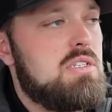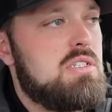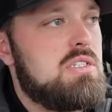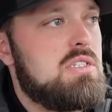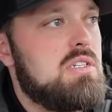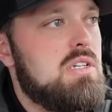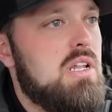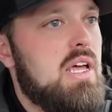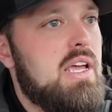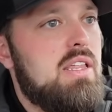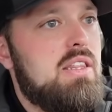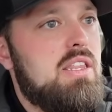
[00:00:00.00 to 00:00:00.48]

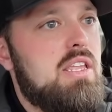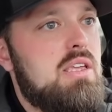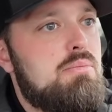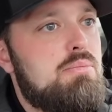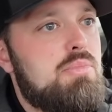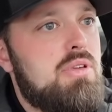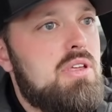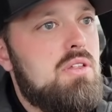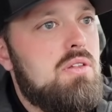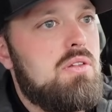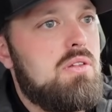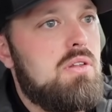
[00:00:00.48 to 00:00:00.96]
slightly
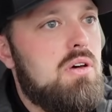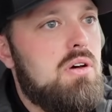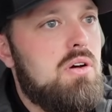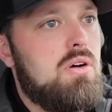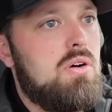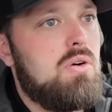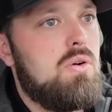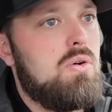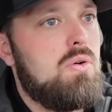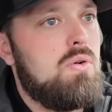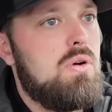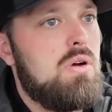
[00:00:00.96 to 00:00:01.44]

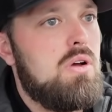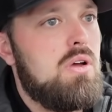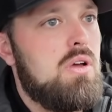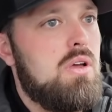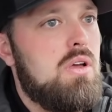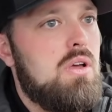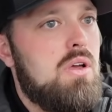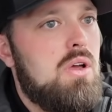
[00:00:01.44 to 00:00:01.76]
below